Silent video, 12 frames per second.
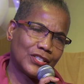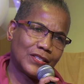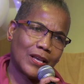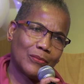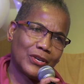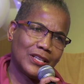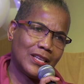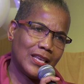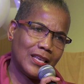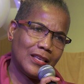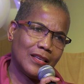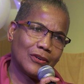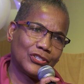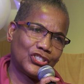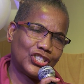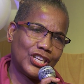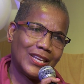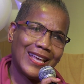someone he or
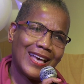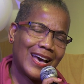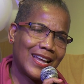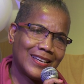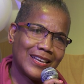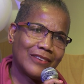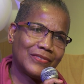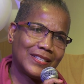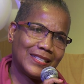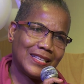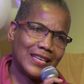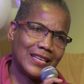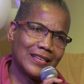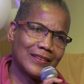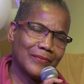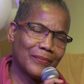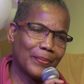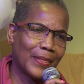she had never
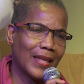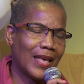seen?